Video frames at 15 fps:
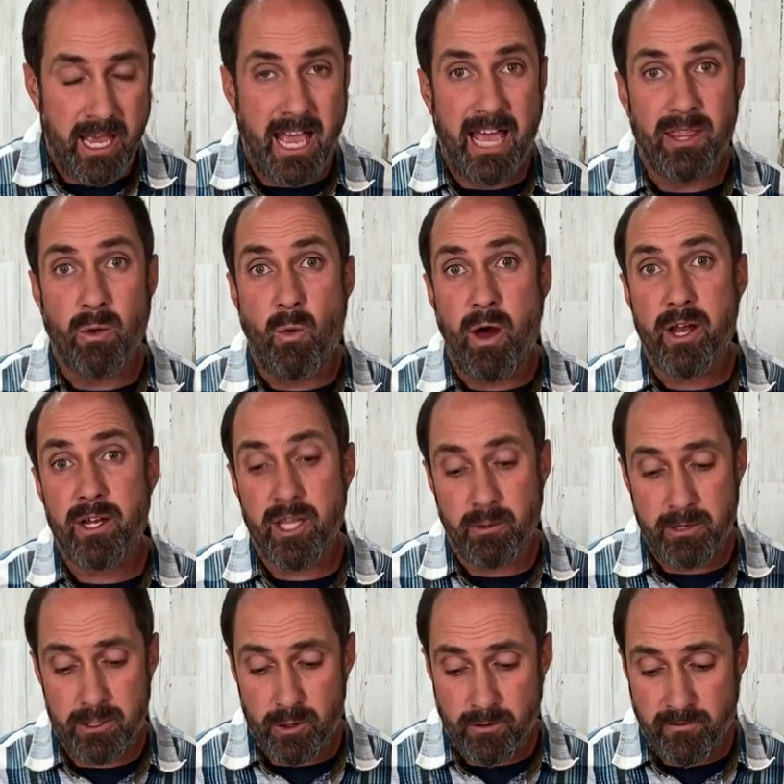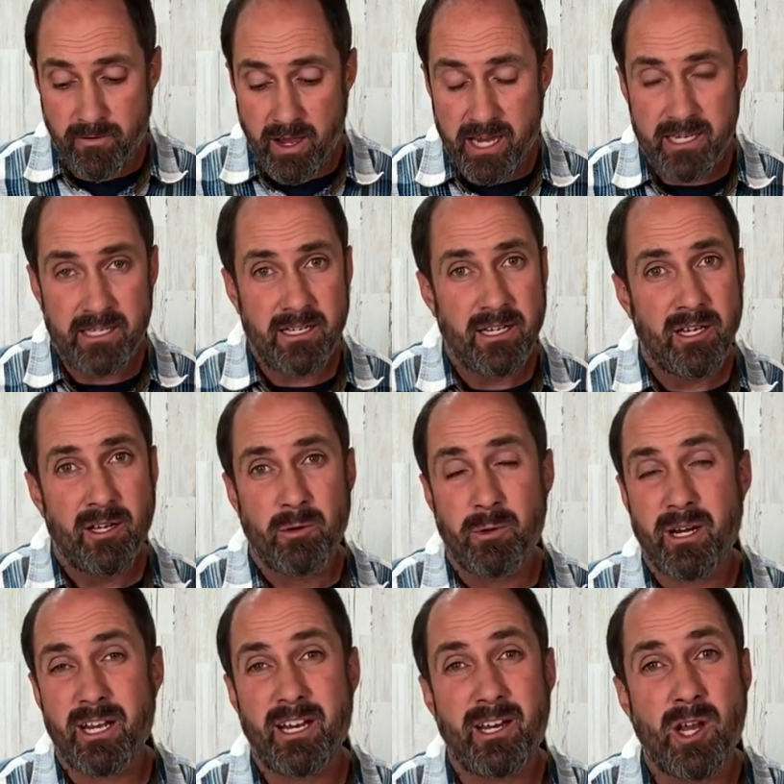and the water that we do find, we're
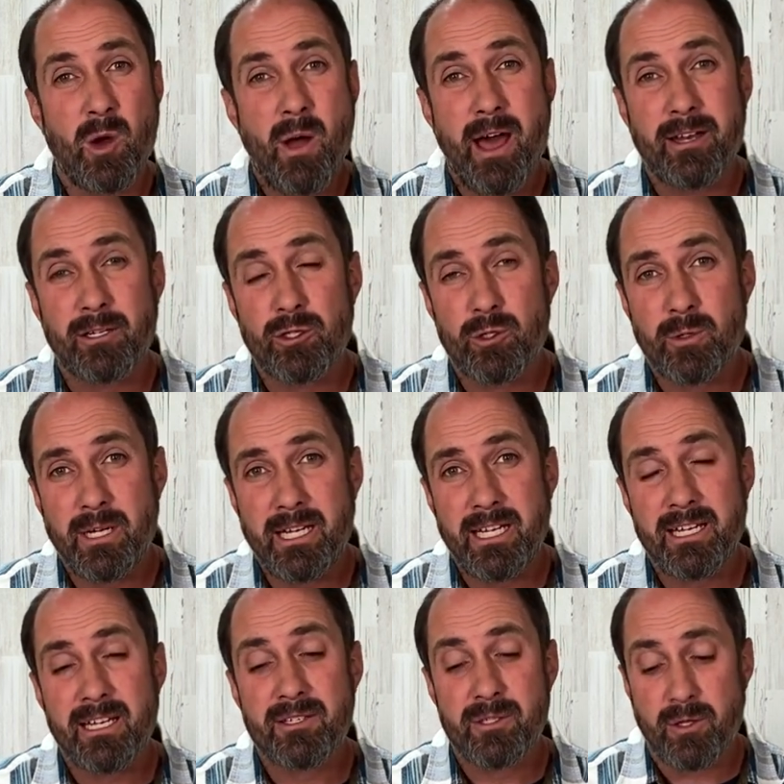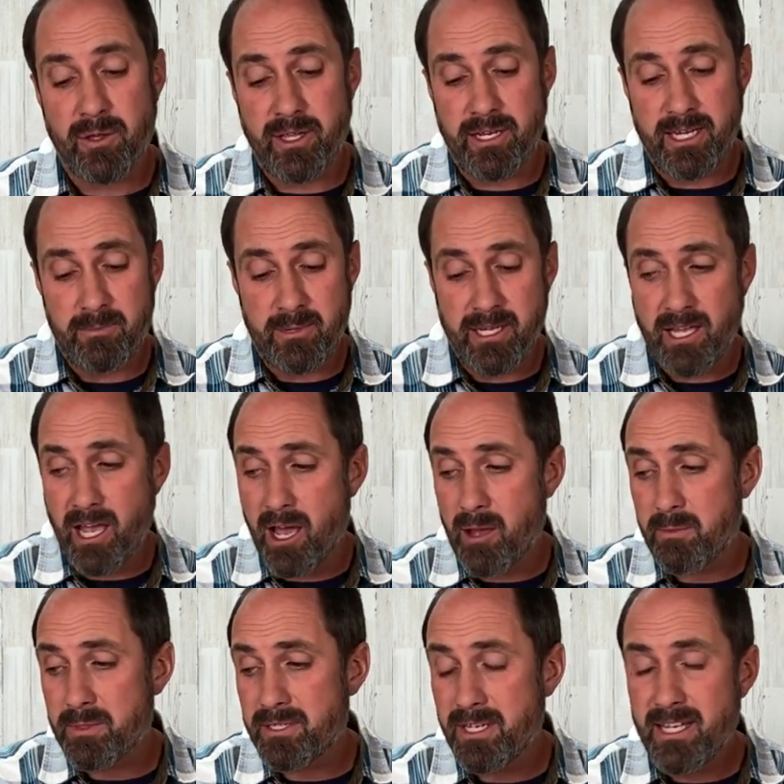going to know how to treat it so that it
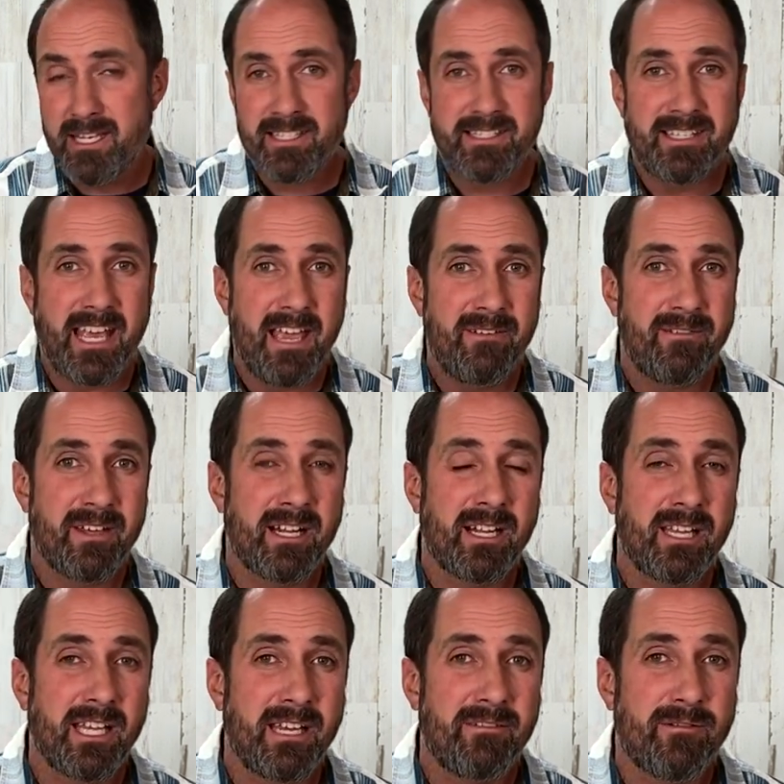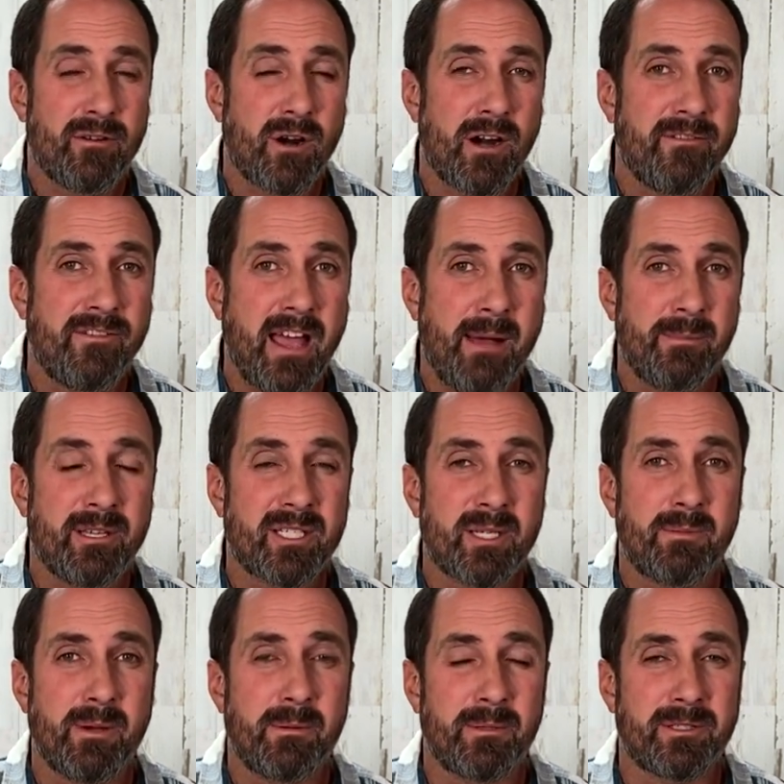becomes safe and clean for our families to
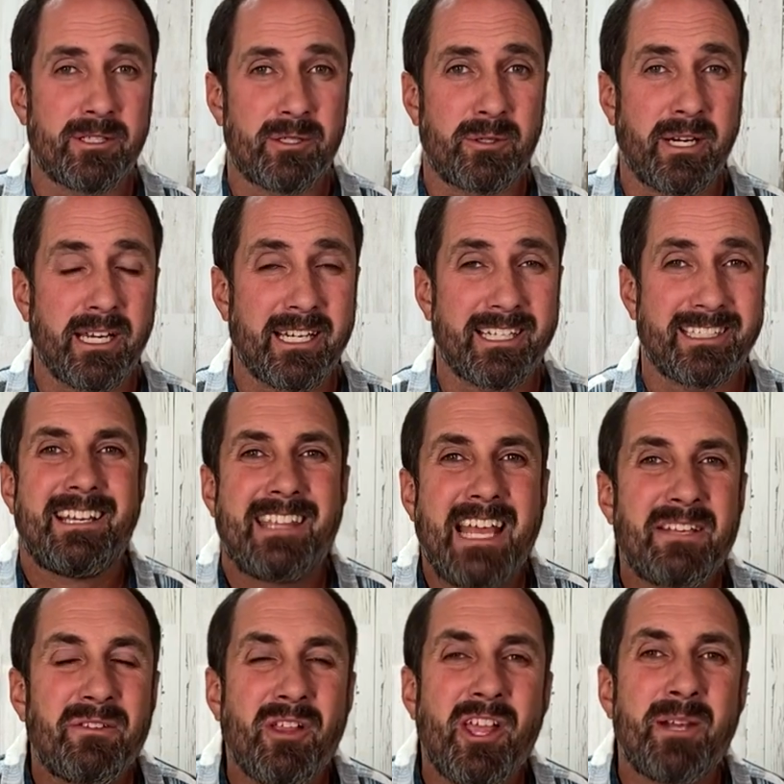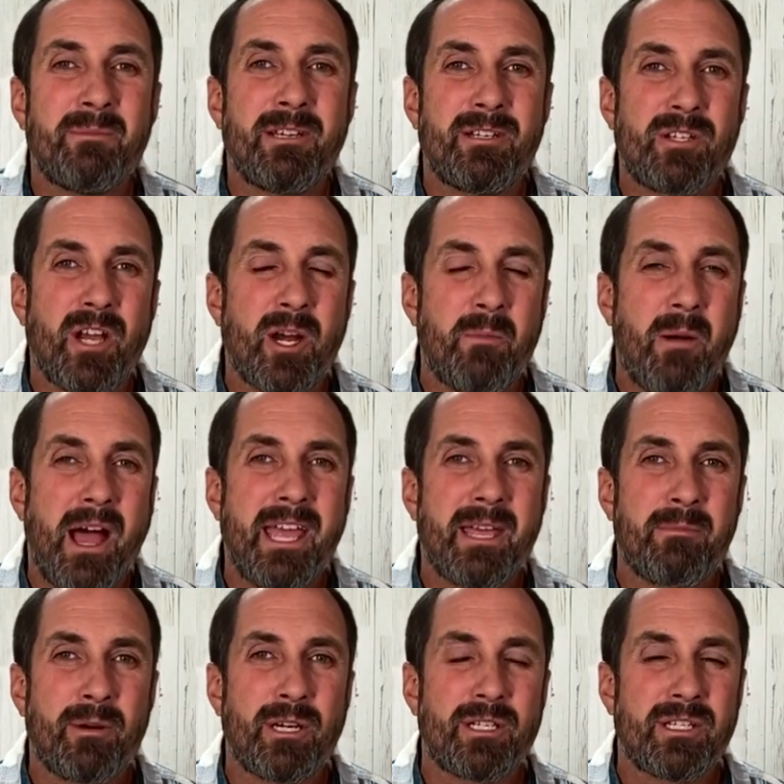be able to drink. Thanks for letting me share my
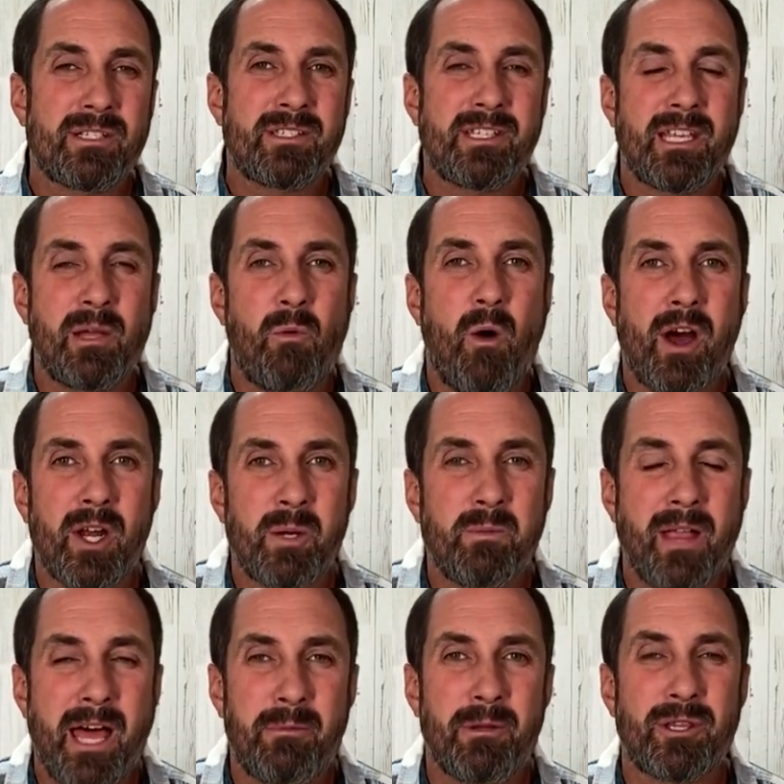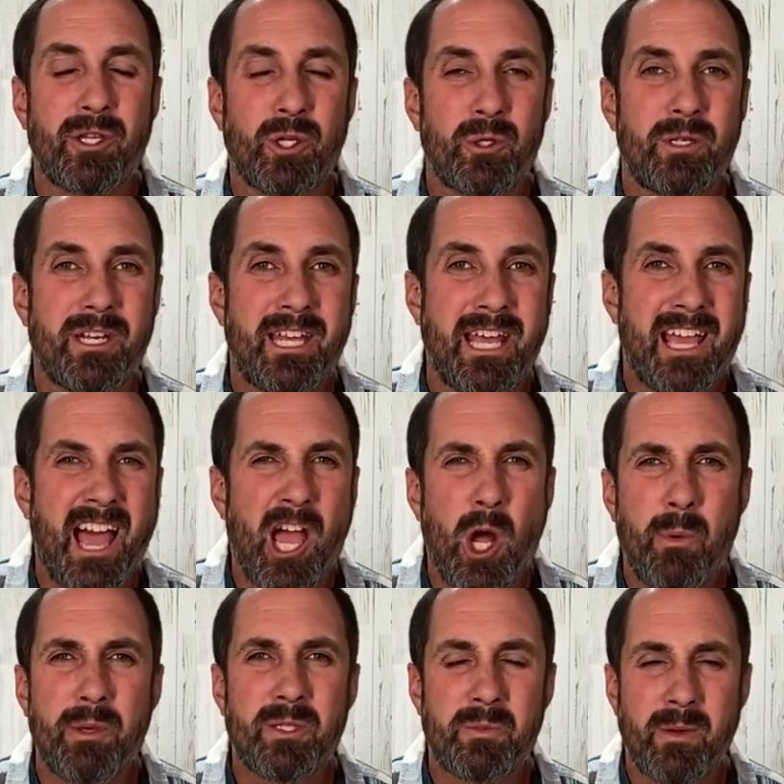emergency water plan with you today. I
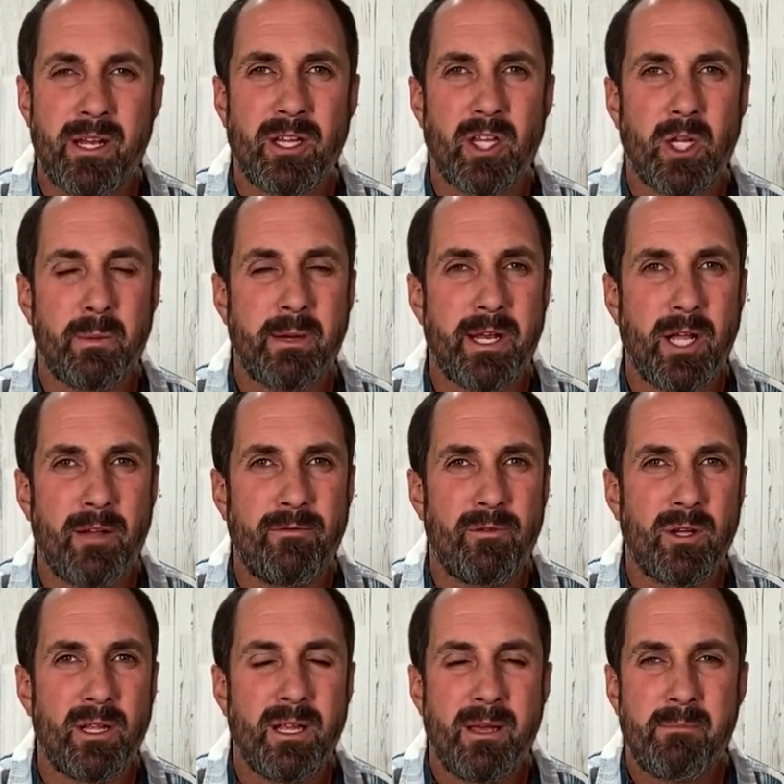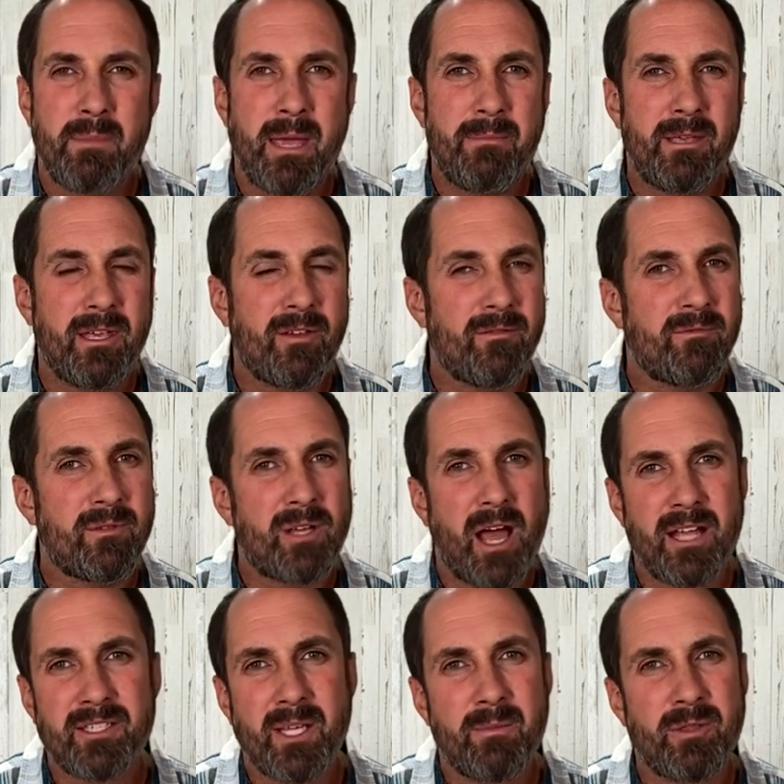hope it's been a little bit helpful. Maybe you've
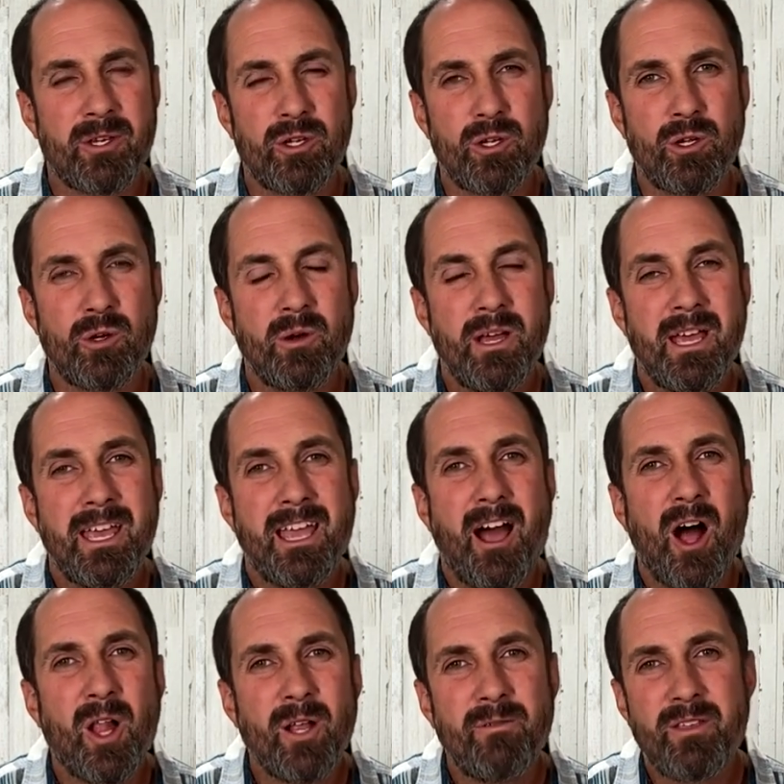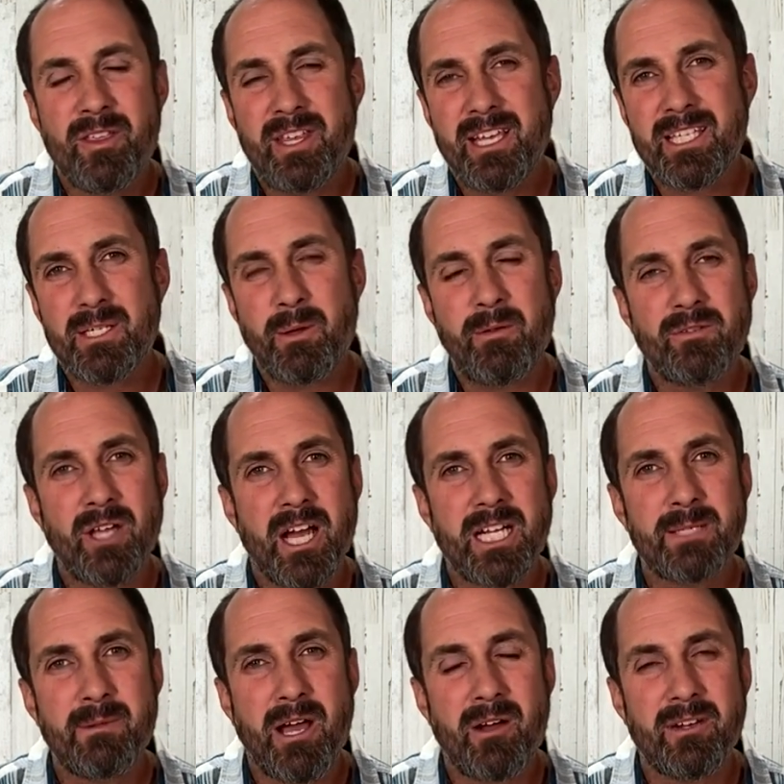caught something new. All of the things that we've talked
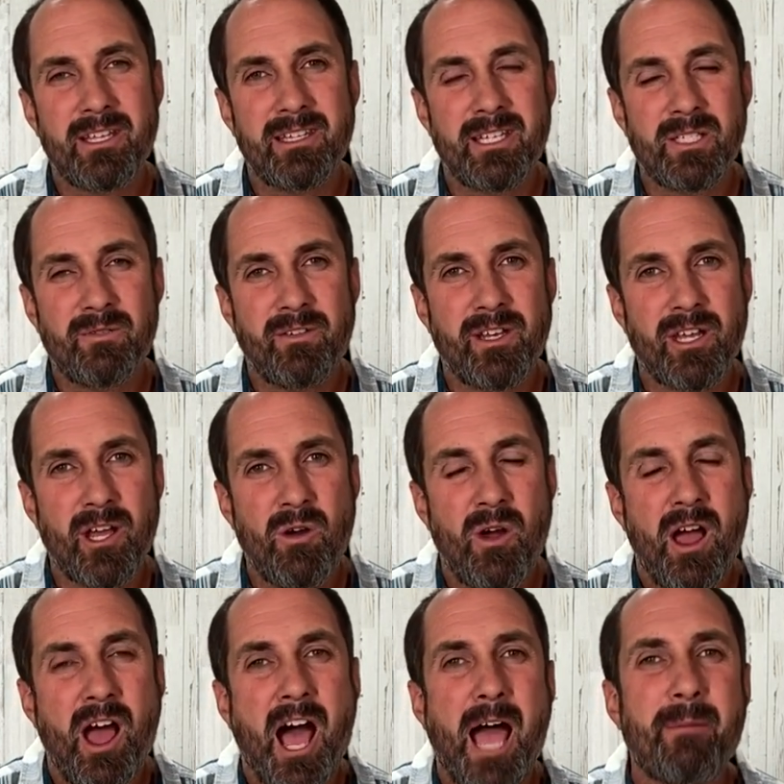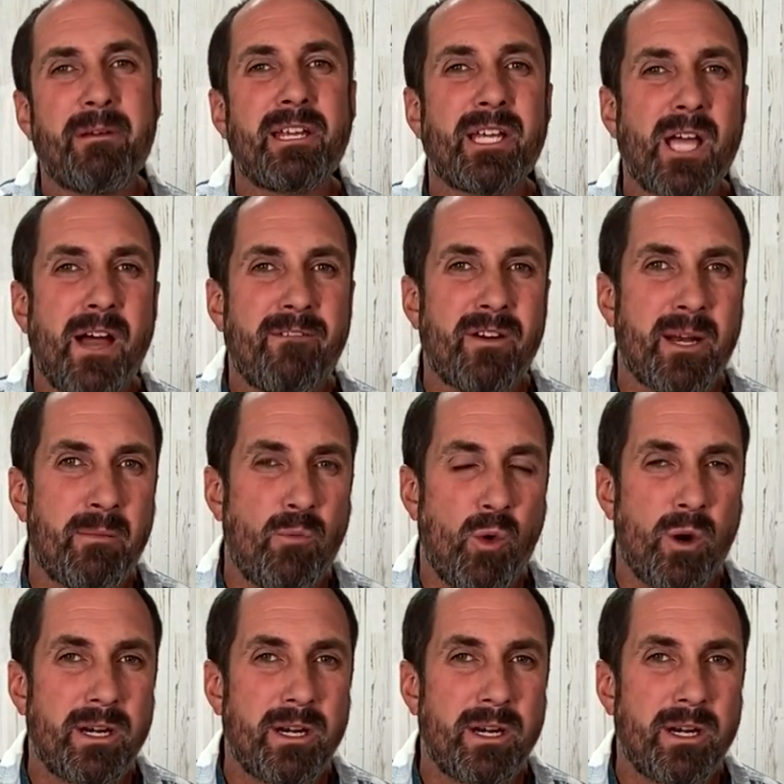about in this video, I'm going to cover in more